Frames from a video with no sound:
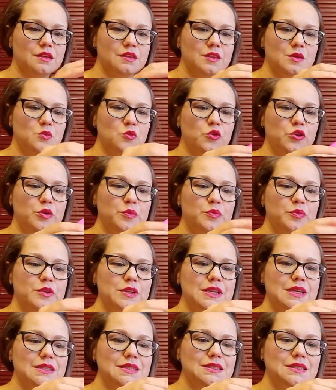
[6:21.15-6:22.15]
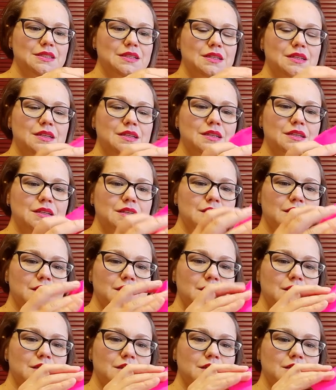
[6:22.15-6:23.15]
The more you pull it,
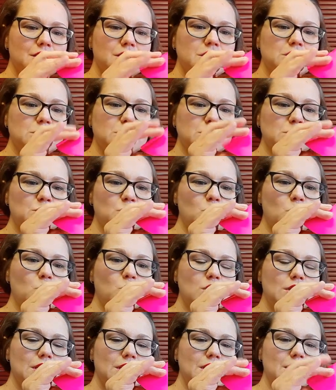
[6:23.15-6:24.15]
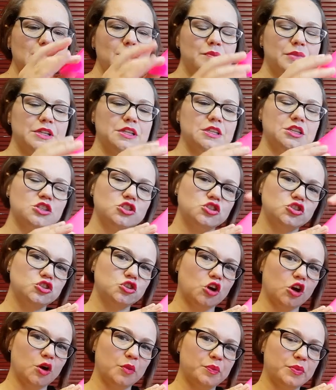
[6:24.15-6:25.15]
the smaller but
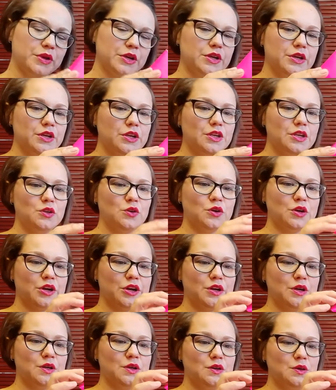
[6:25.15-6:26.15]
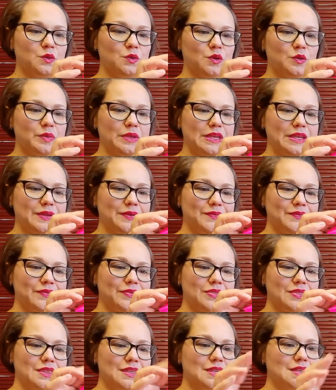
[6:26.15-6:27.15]
sharper your cone will be.
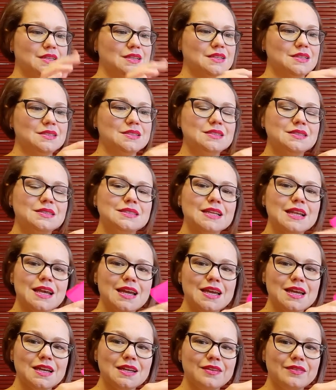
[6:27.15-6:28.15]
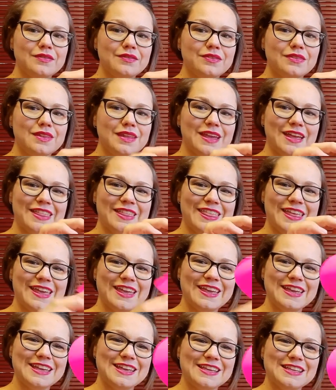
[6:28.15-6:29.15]
Ta-da! And
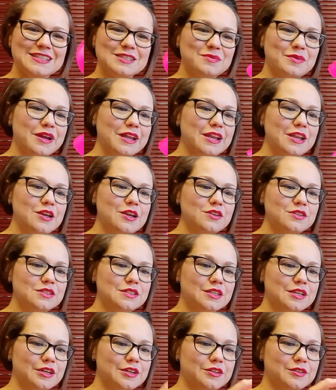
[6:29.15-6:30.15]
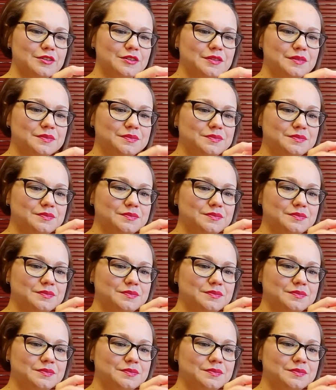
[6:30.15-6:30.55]
there is my nose cone.